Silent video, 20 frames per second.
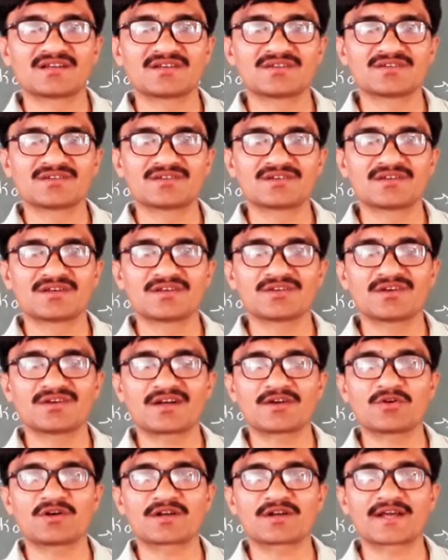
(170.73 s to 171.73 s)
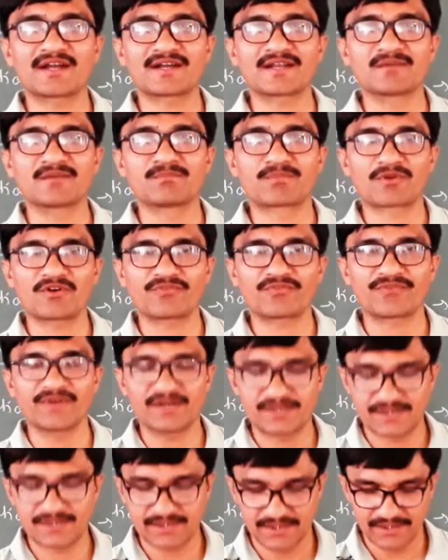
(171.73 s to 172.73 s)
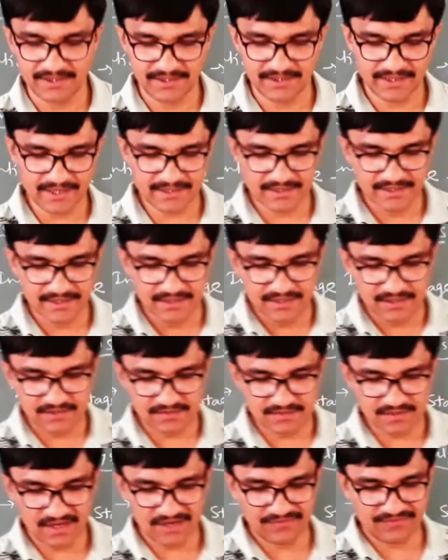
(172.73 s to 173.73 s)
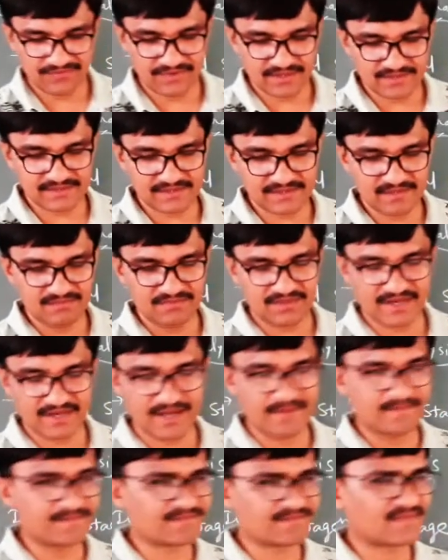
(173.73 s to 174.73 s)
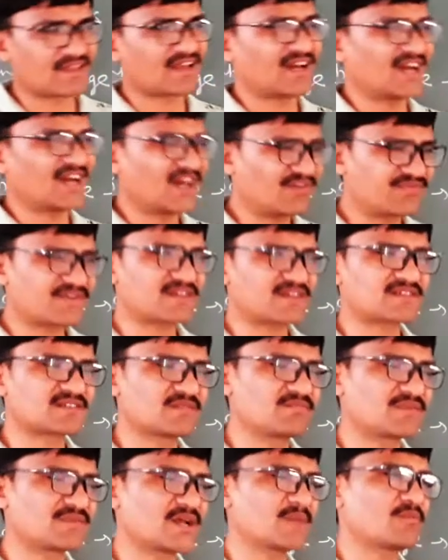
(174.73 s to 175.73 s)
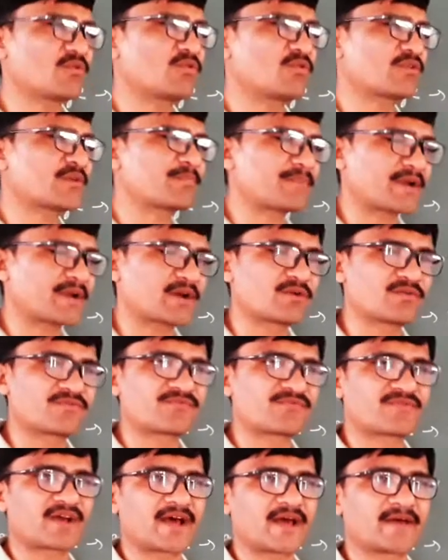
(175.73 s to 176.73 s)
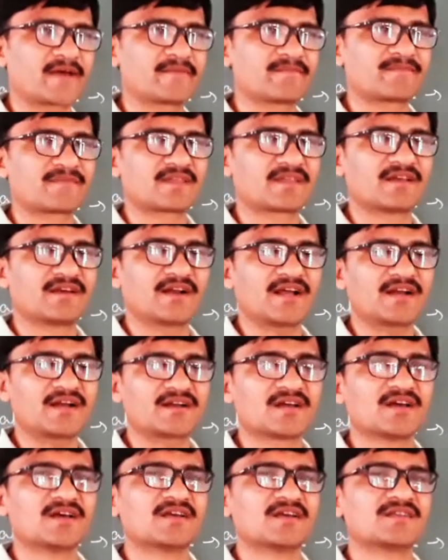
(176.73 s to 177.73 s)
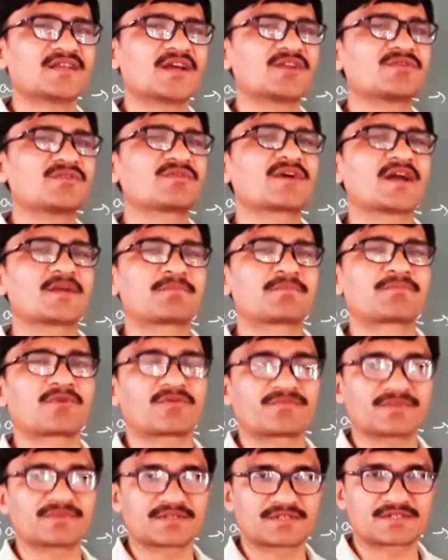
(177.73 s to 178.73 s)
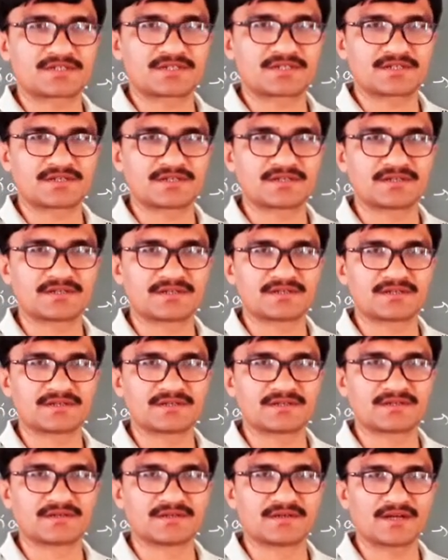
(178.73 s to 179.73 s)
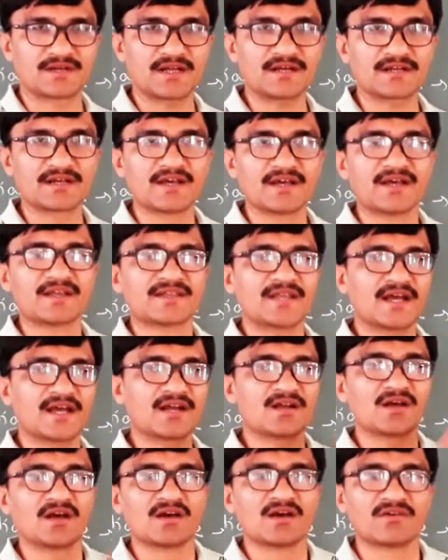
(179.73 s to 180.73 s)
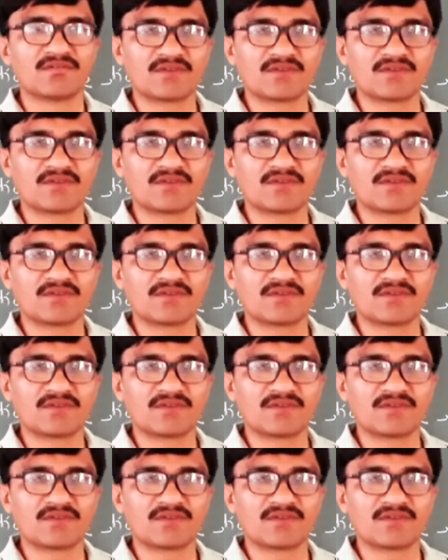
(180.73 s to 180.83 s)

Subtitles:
You are not getting profit, right? So after some time, over a period of time, right? Then you get profit, right? Then